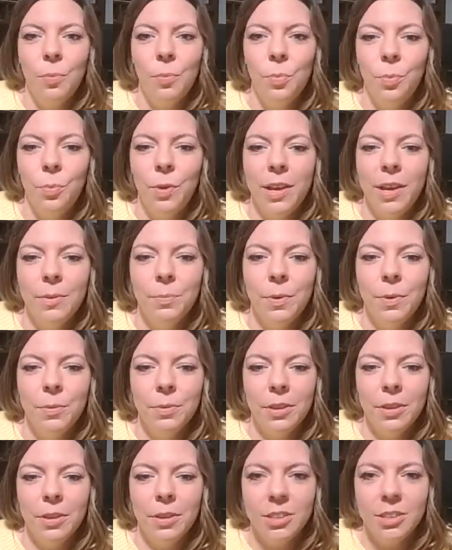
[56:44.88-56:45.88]
we
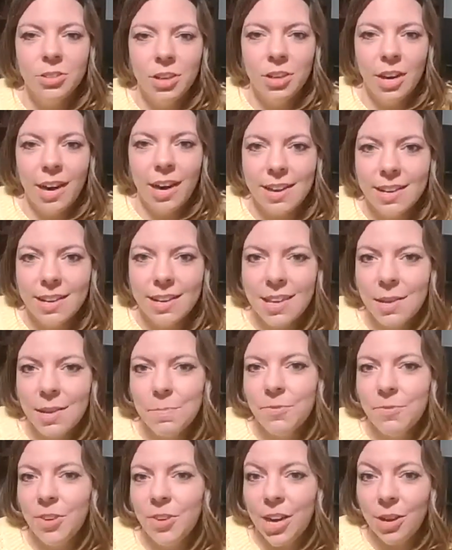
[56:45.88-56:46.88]
really try to
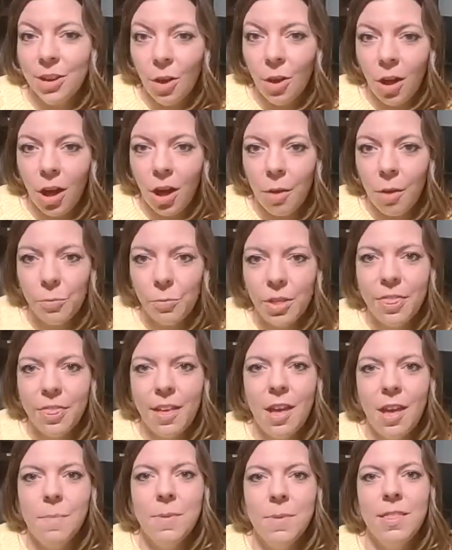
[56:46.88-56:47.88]
keep very calm with
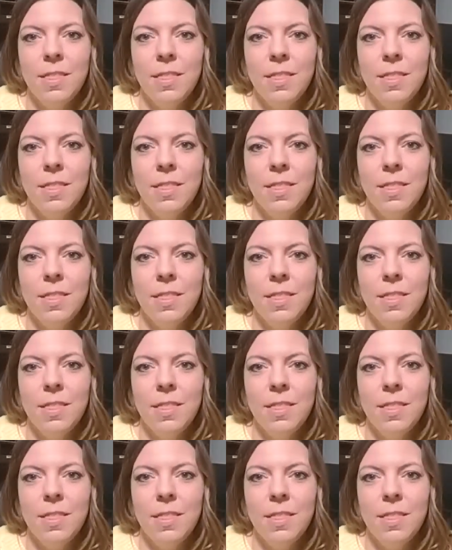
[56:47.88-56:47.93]
them,